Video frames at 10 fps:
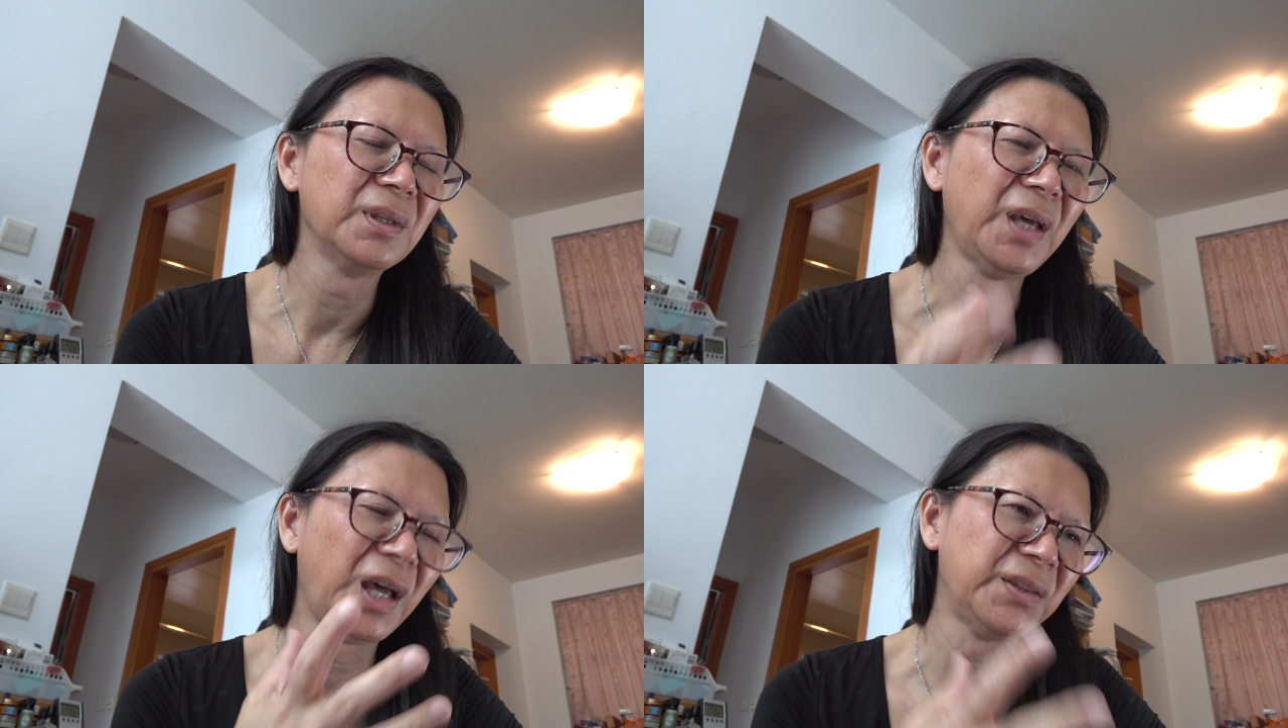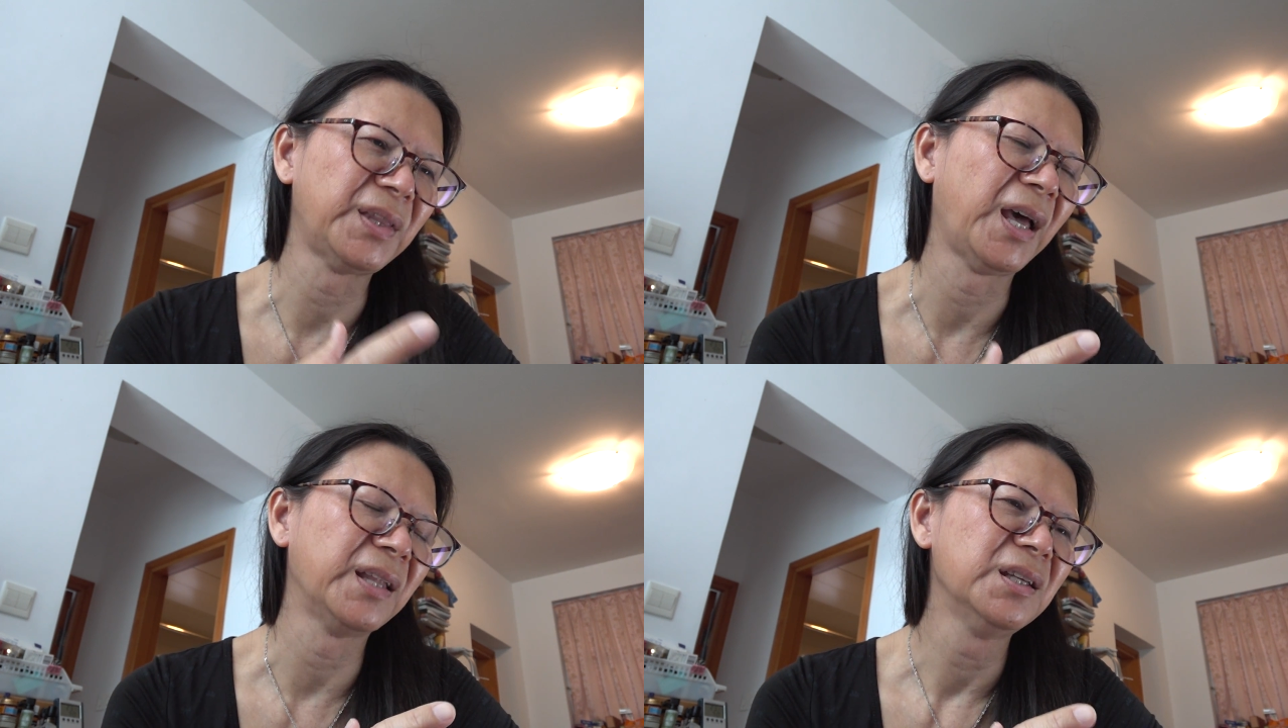and
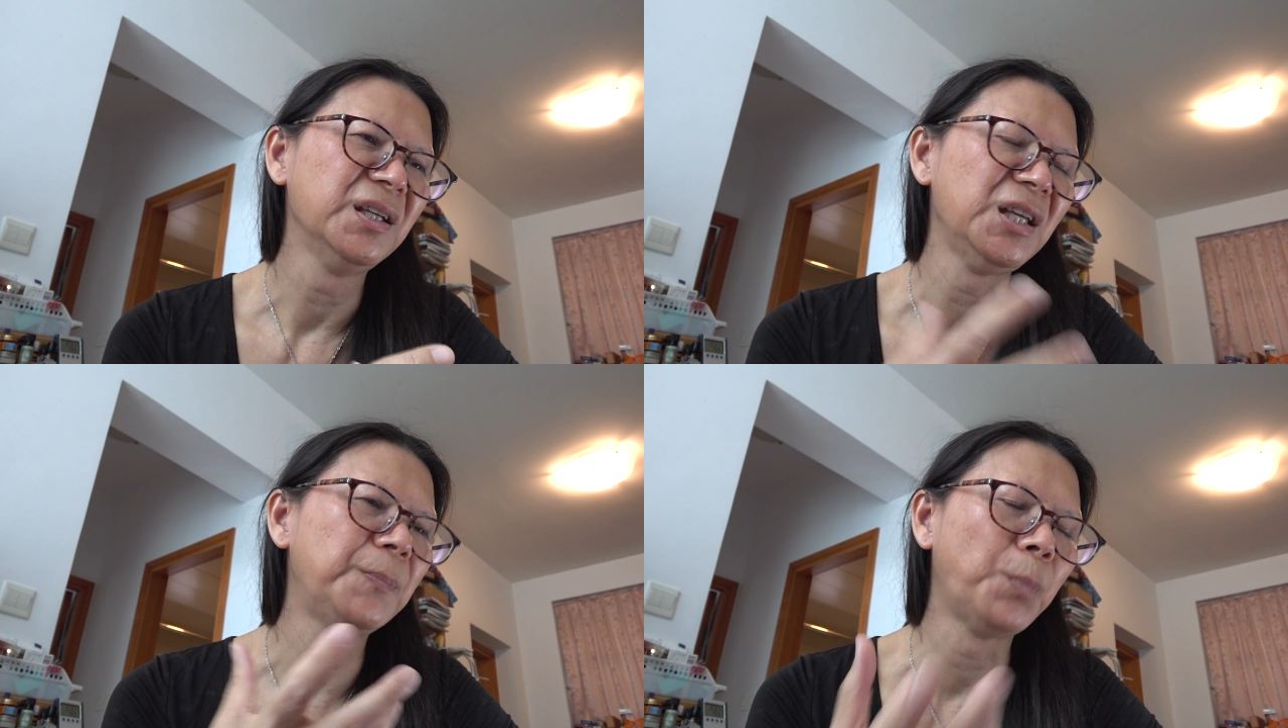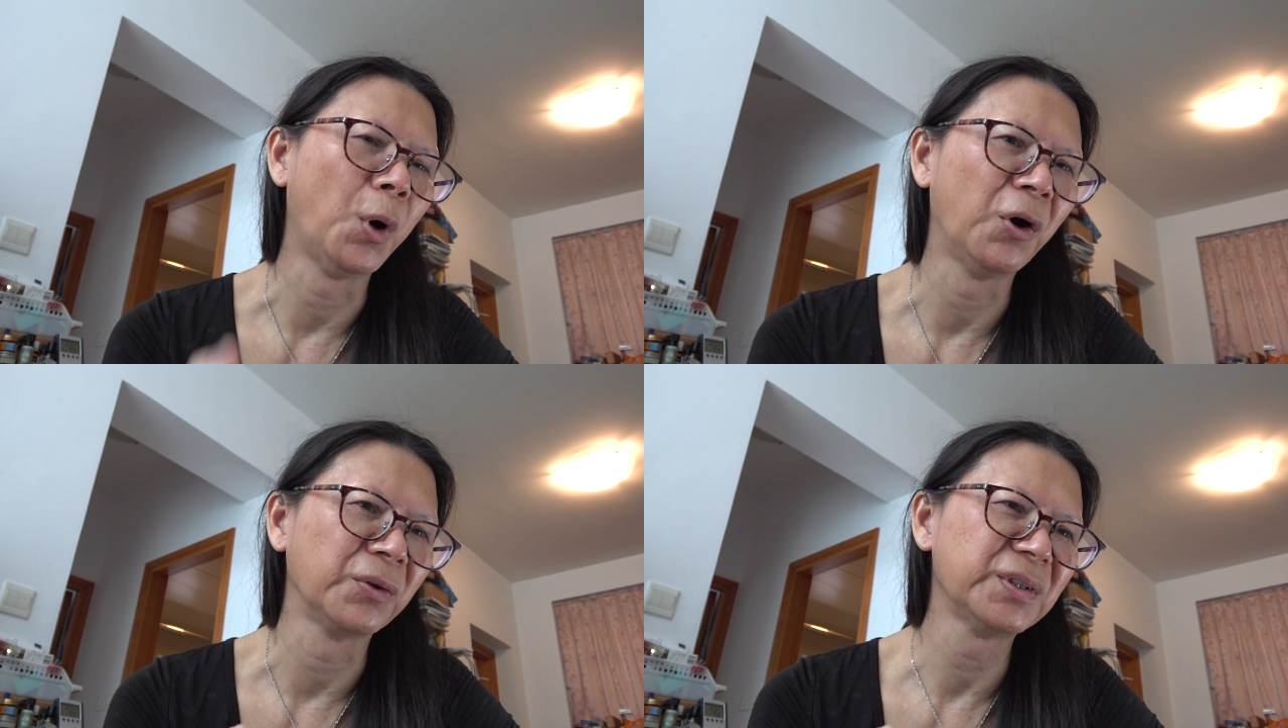then it
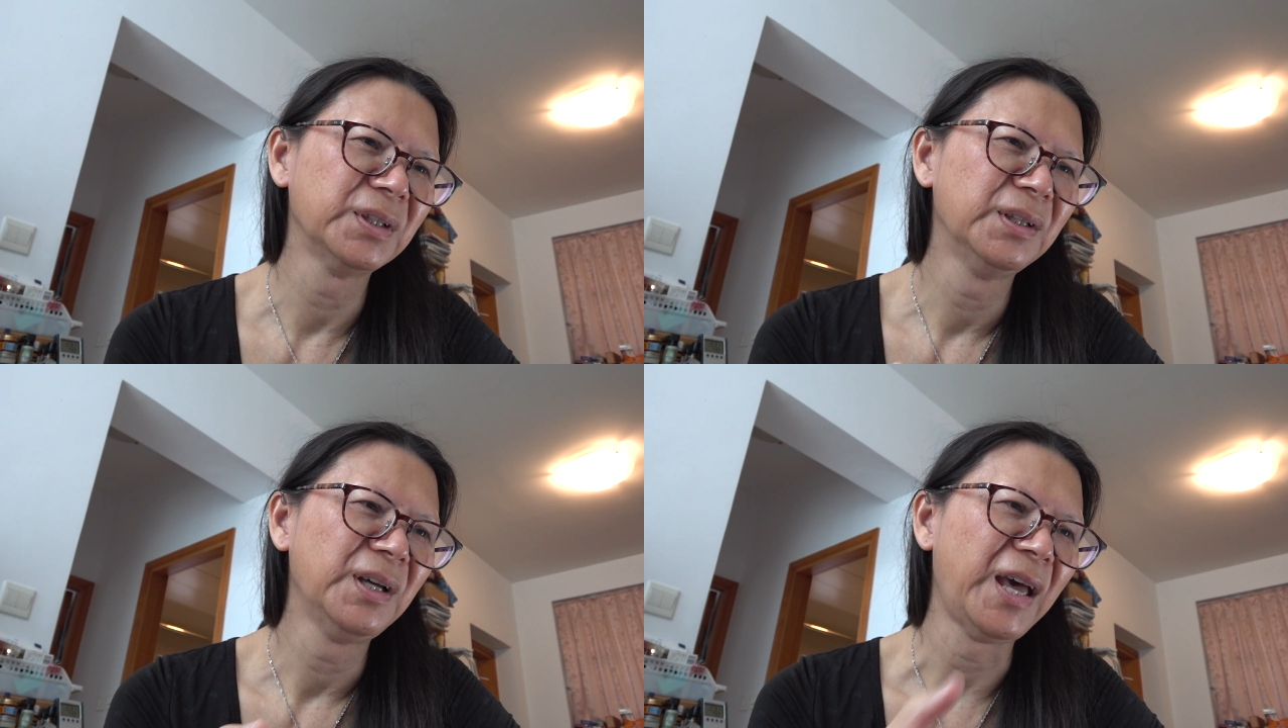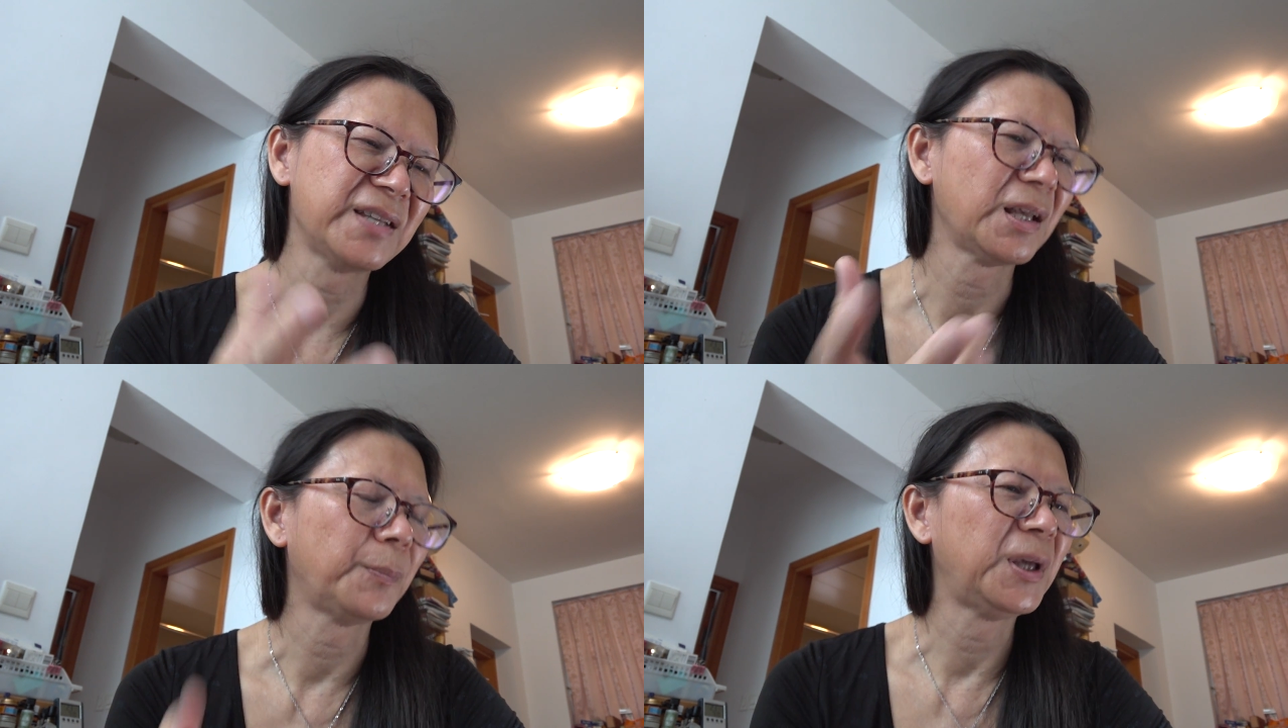born
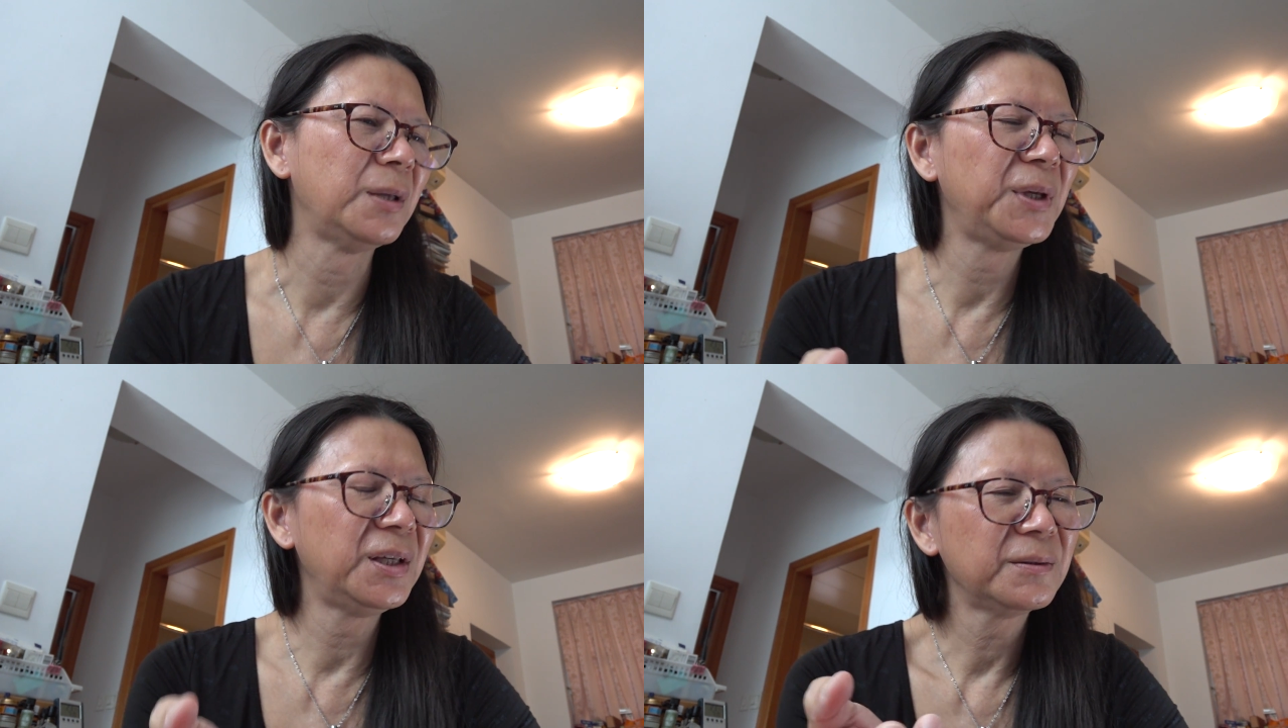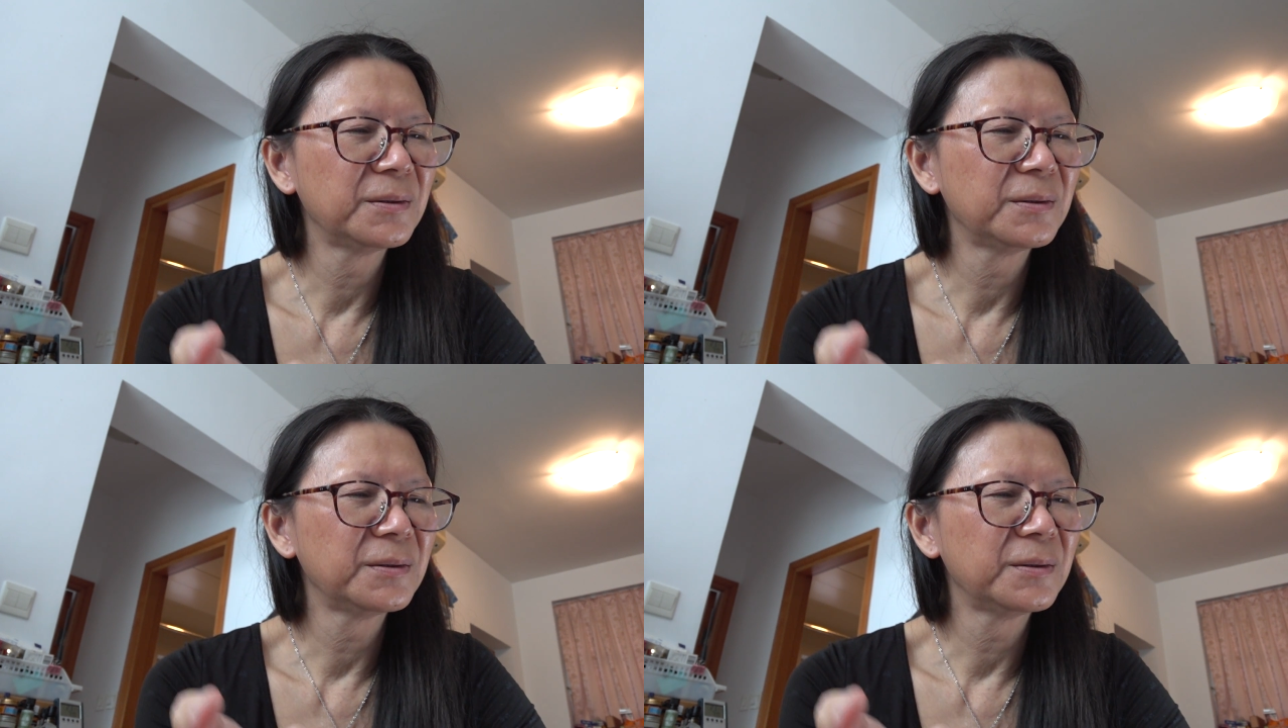as a baby,